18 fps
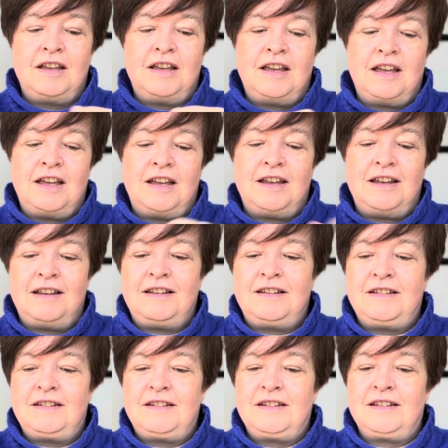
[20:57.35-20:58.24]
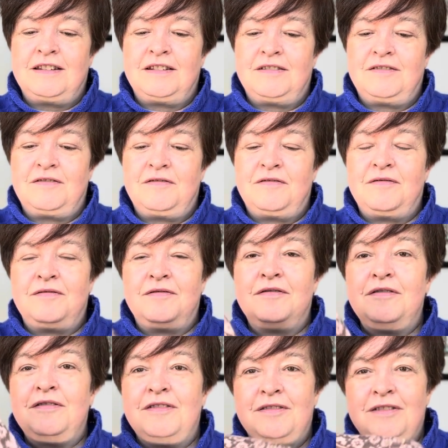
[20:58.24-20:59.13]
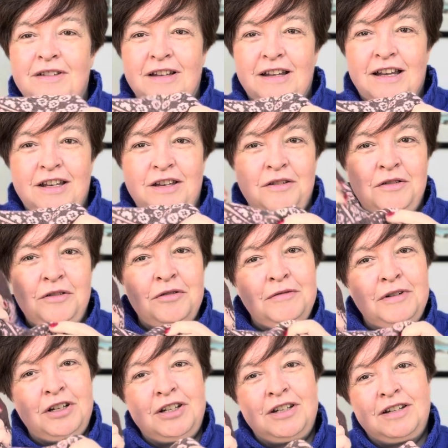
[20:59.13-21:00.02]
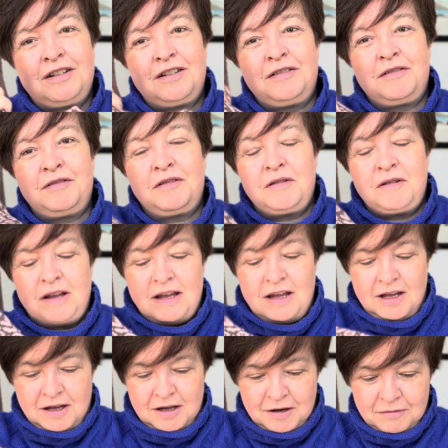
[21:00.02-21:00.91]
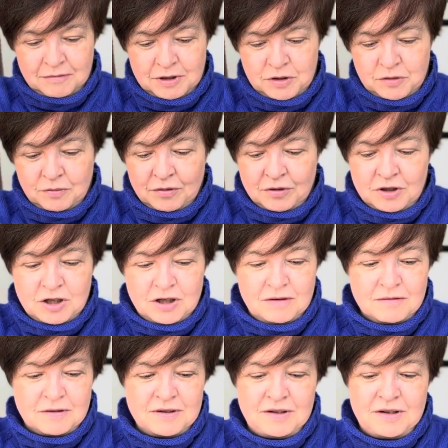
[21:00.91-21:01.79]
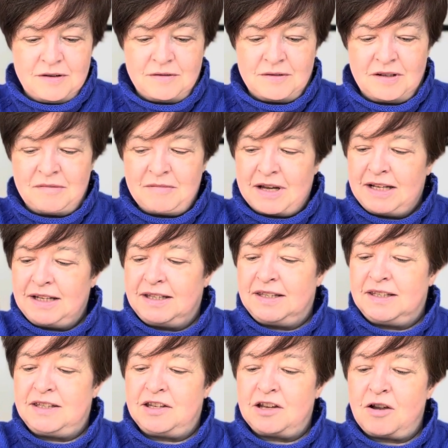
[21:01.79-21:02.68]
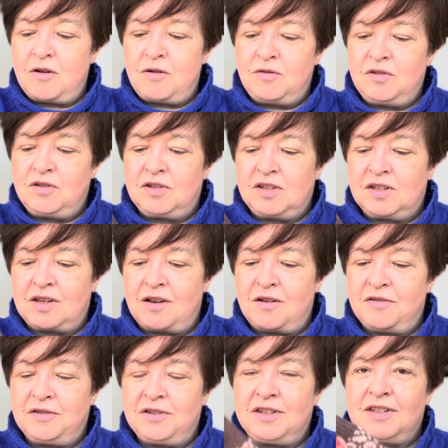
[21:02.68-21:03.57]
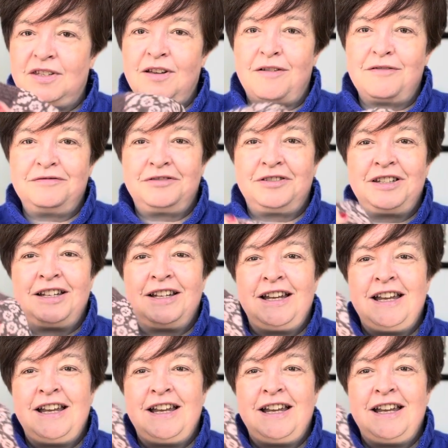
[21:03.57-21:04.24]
and I don't know which wool she was using, but it's so soft.